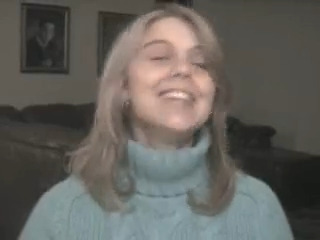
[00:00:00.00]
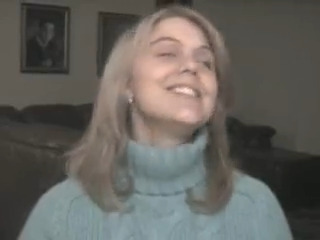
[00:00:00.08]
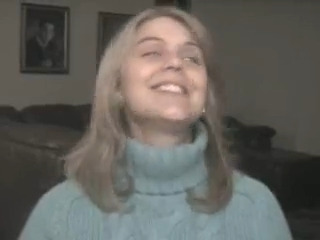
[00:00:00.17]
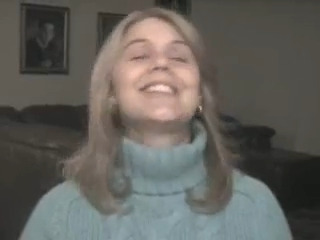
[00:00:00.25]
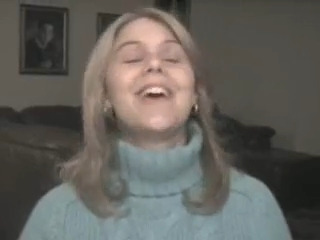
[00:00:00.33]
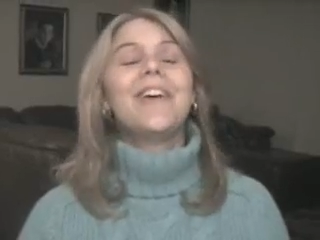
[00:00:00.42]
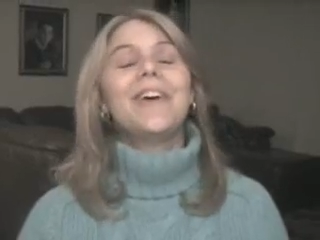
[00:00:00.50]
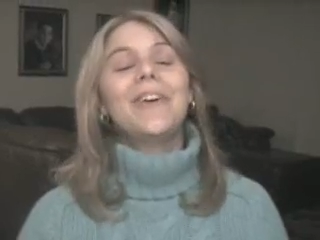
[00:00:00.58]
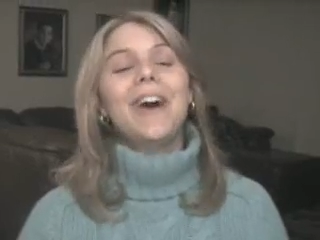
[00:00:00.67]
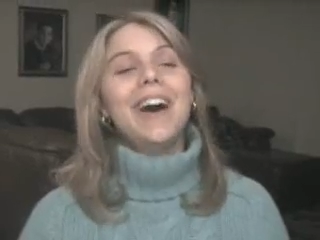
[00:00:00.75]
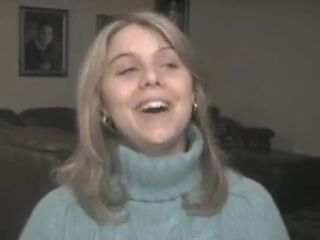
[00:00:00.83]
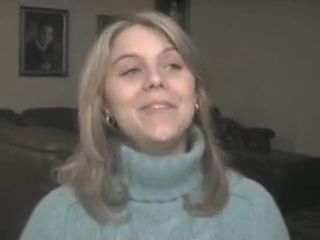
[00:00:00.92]

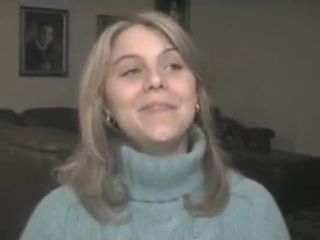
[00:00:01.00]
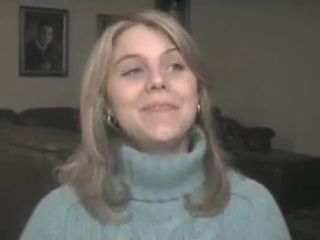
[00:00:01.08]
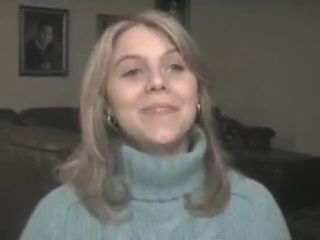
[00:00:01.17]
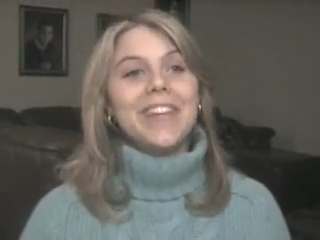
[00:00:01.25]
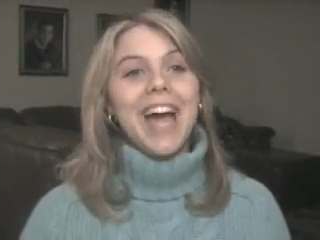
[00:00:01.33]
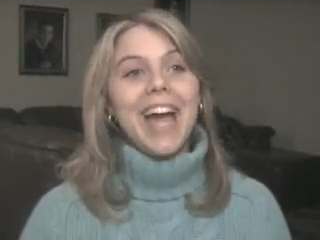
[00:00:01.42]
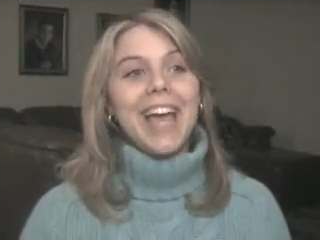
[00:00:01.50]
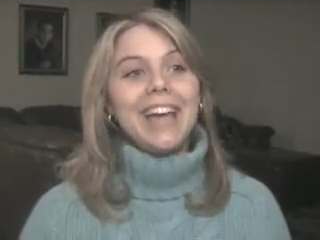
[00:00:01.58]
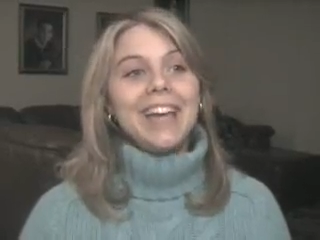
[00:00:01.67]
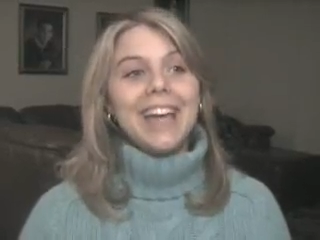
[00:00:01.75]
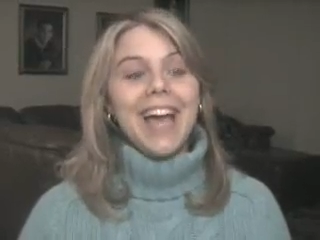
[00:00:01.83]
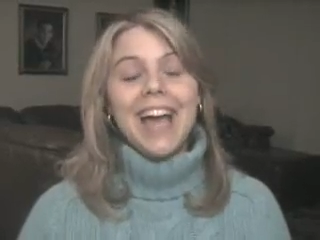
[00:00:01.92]
So
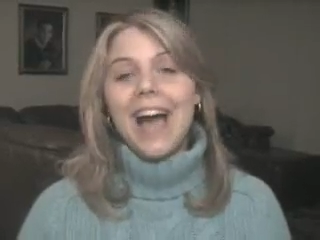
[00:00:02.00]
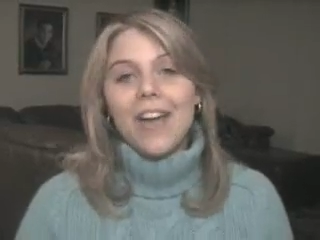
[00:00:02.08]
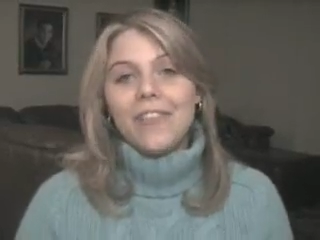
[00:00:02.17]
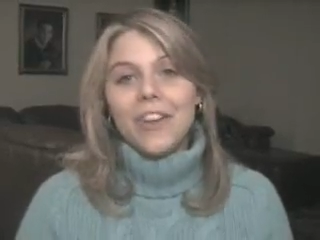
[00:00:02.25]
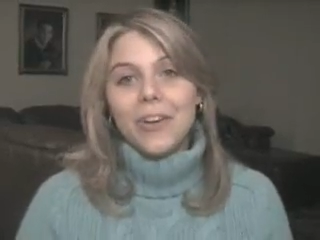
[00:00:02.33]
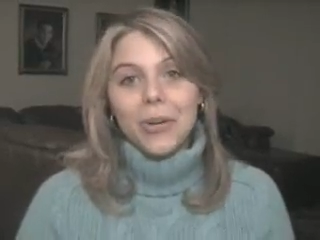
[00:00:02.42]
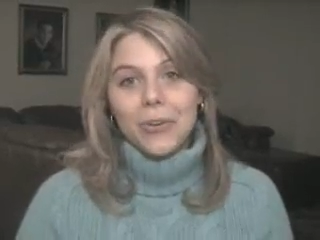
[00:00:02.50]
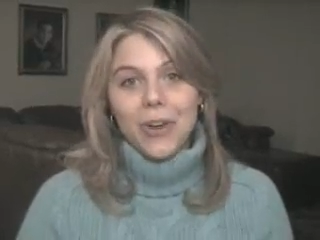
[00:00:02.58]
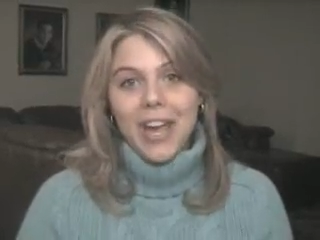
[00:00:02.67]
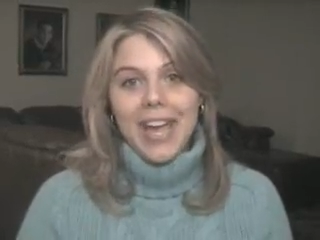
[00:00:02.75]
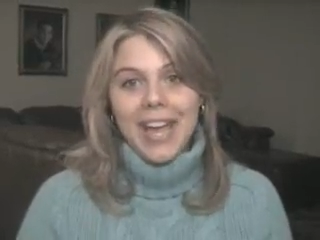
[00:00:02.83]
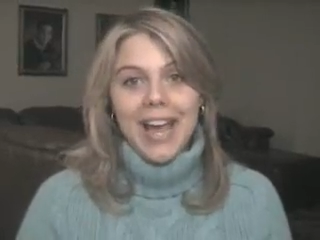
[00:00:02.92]
I feel
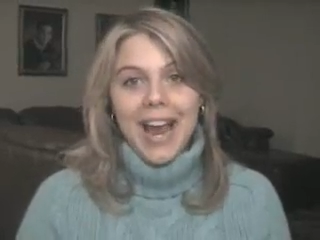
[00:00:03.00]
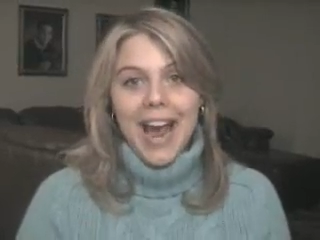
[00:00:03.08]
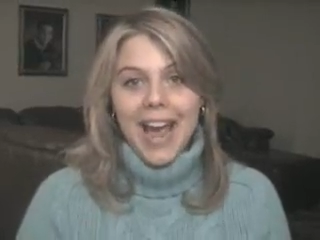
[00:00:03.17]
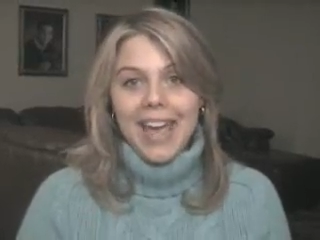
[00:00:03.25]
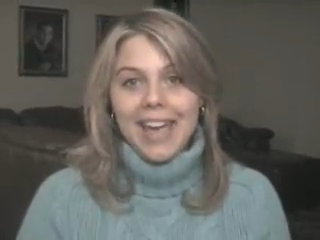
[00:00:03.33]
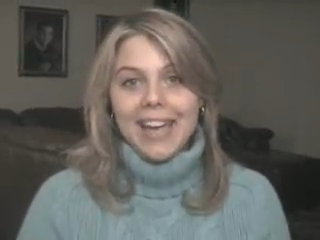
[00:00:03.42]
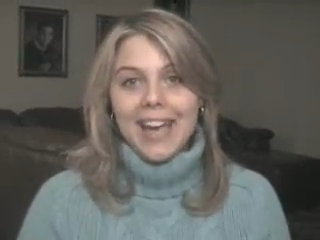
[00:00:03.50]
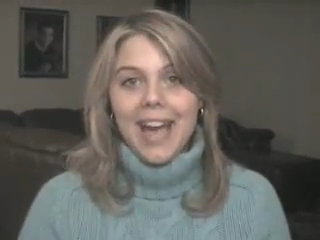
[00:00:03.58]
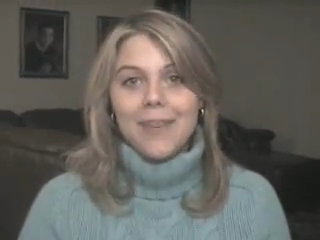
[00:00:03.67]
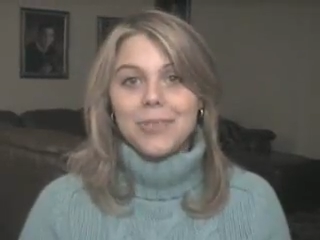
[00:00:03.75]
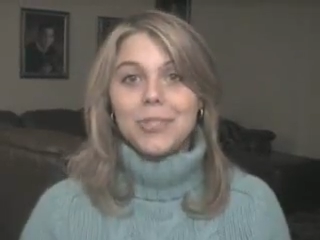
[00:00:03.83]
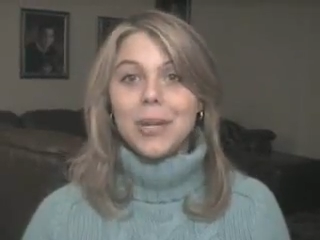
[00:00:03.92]
great.
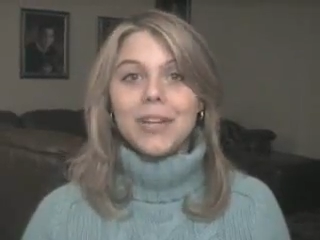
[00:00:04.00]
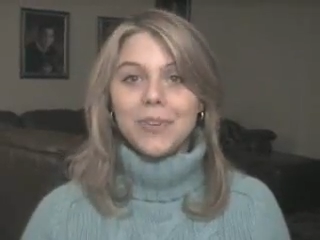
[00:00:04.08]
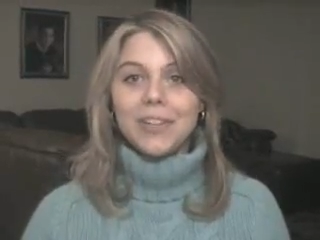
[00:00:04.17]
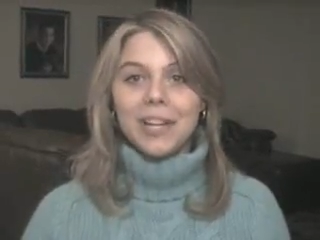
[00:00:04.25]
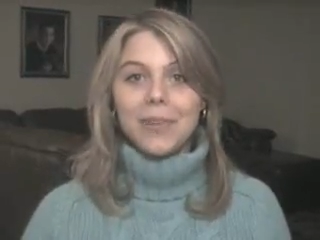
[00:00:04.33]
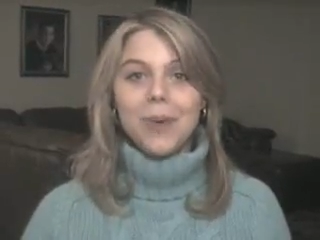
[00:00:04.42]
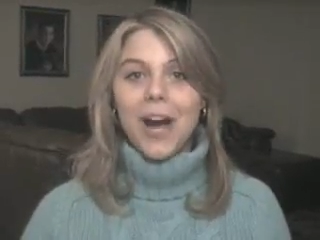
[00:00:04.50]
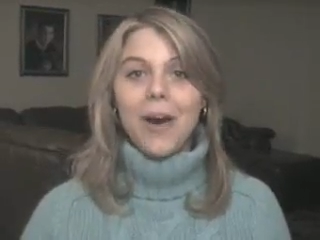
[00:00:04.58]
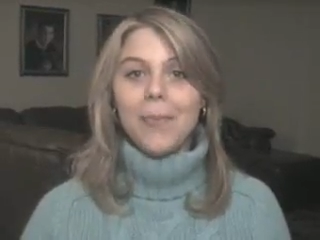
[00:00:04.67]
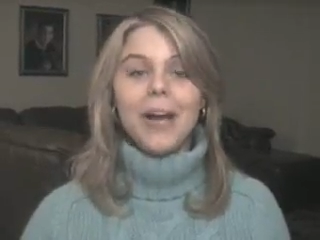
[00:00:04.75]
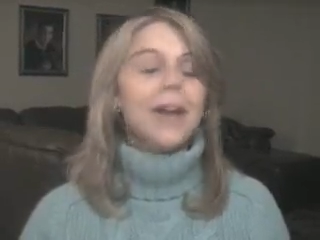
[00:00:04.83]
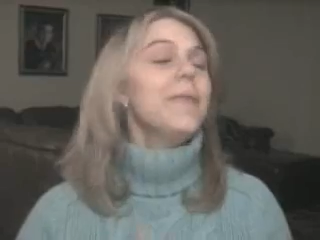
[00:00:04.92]
I'm doing really
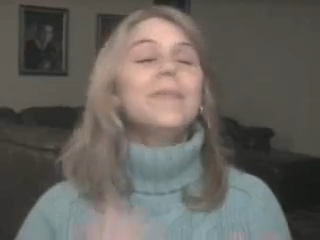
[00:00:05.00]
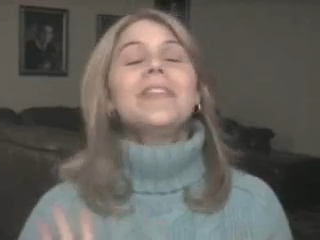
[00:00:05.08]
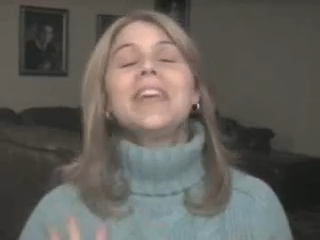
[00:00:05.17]
well. But